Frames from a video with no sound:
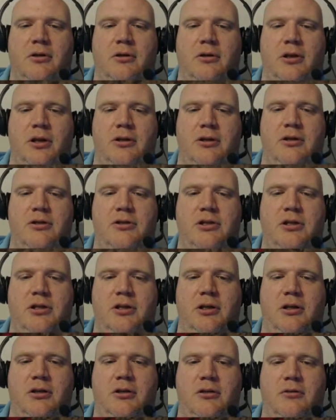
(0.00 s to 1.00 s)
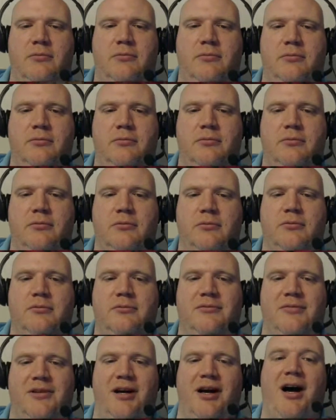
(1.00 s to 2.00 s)
Nothing to see here.
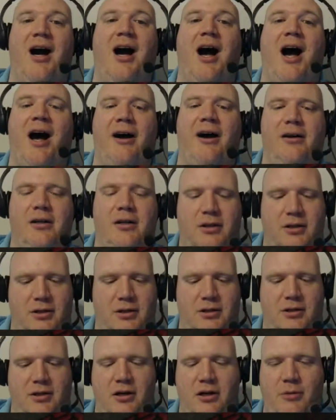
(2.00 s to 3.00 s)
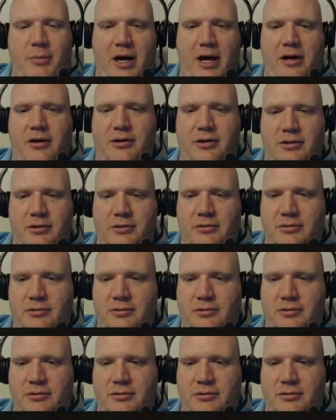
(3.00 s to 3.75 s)
Oh, I'm out of dirt.